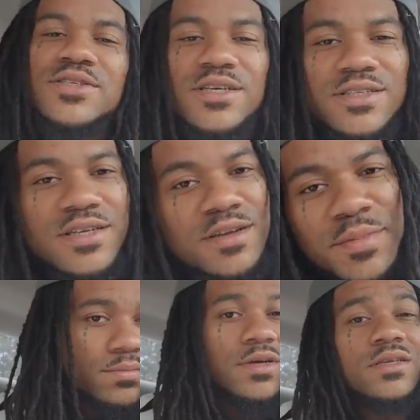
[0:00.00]
shit to you,
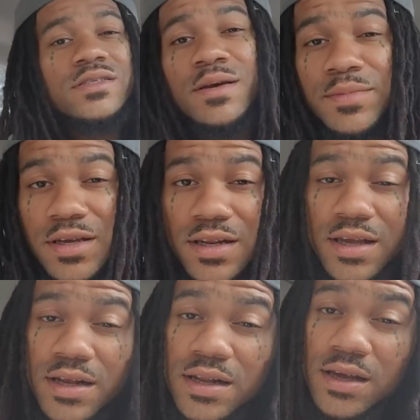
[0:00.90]
man. But it's something you
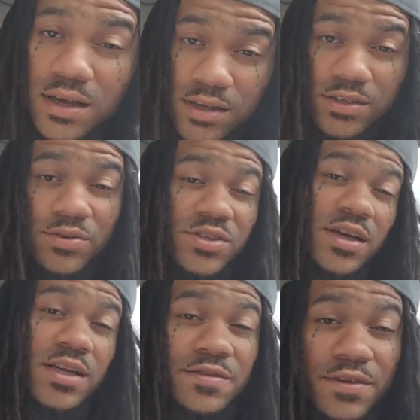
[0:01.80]
need to hear, so
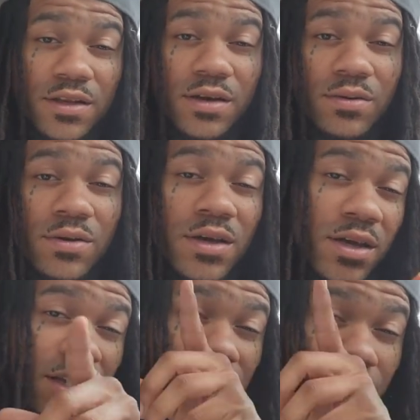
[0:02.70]
share this video.
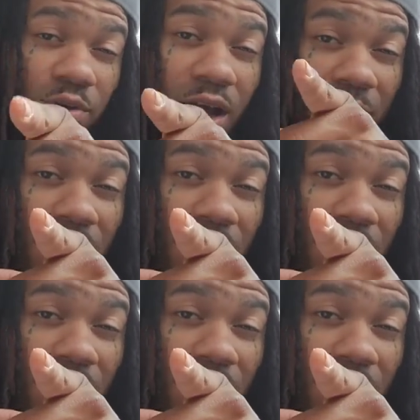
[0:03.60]
Hit that subscribe